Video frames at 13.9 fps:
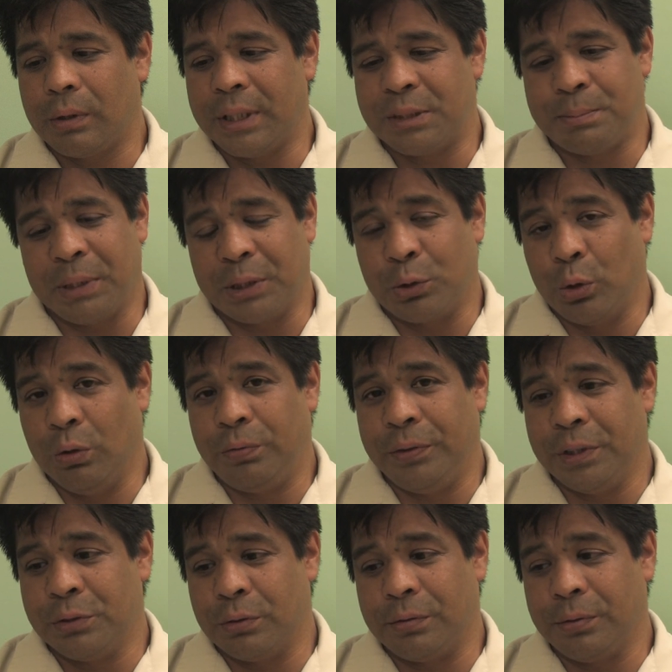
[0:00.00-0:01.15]
its pectoral
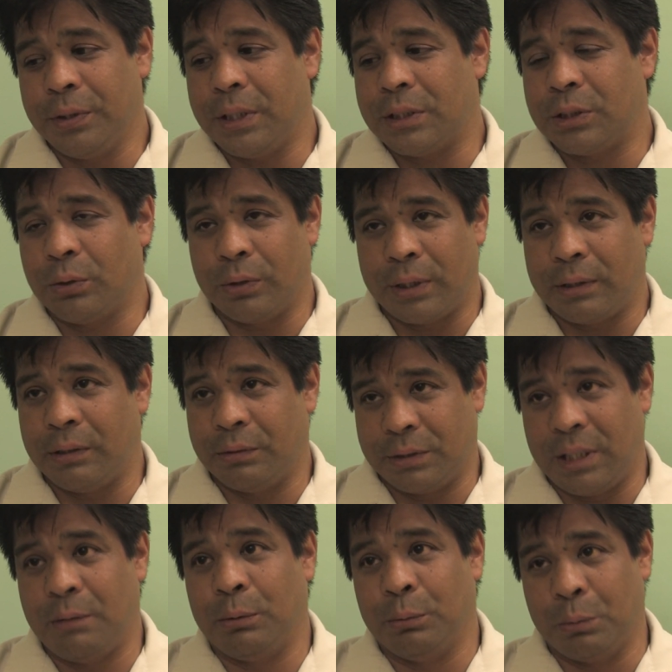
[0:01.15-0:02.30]
fins were free, so it was
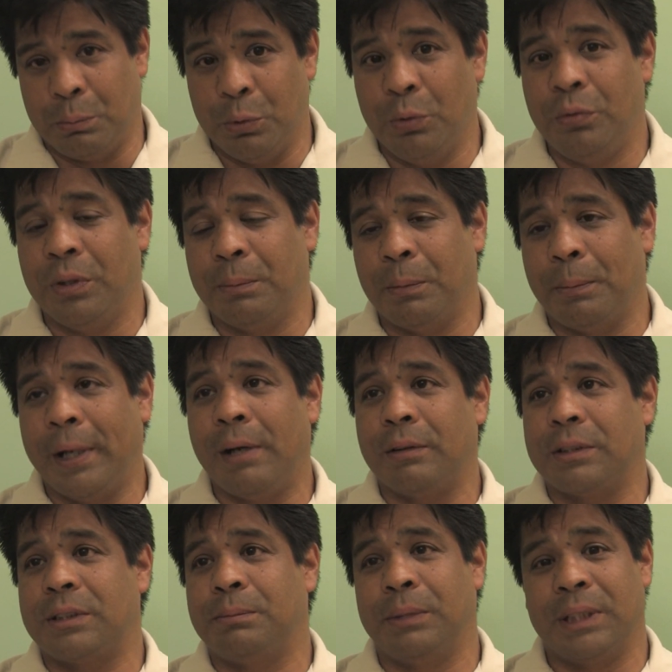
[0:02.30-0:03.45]
able to move them
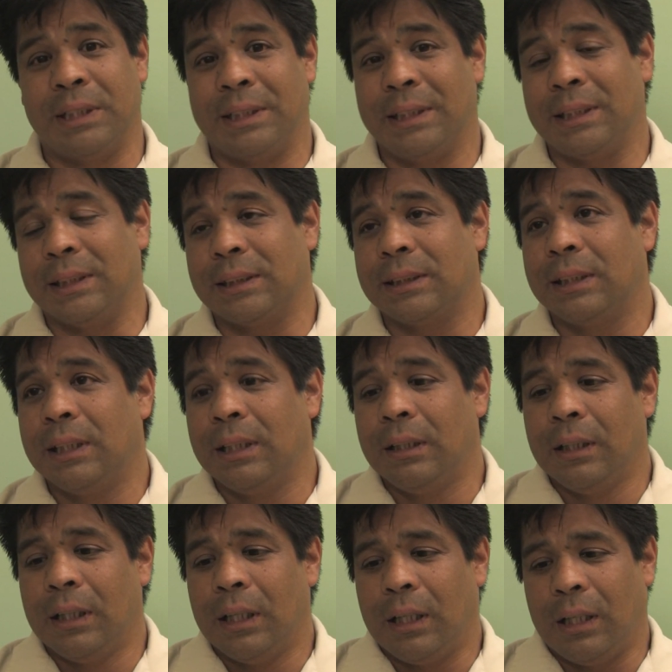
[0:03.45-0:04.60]
about, but it didn't.
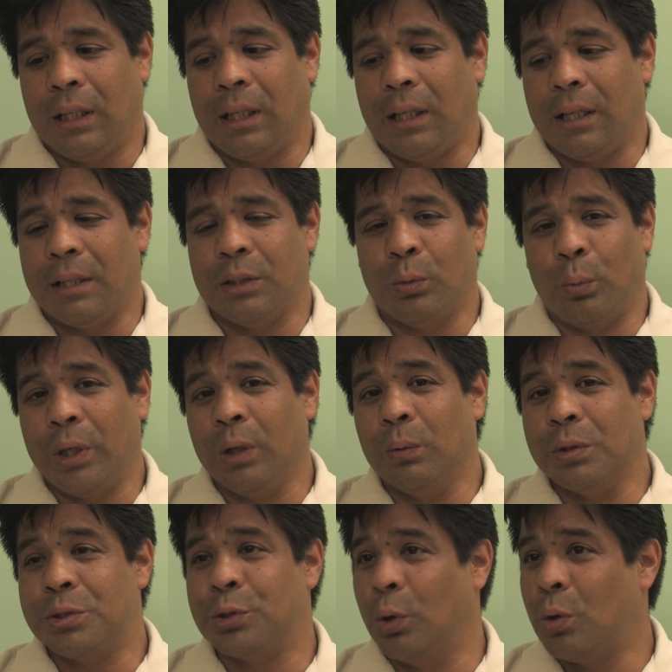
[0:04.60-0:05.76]
The whale
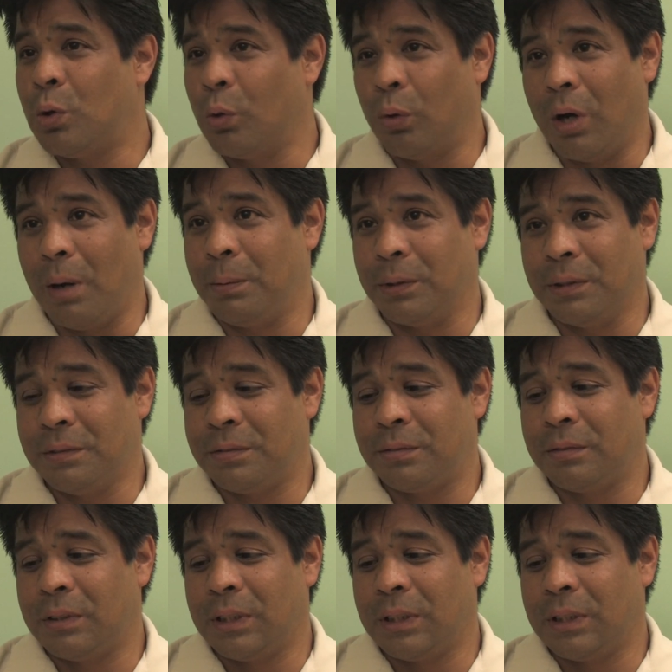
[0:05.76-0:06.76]
was so cooperative.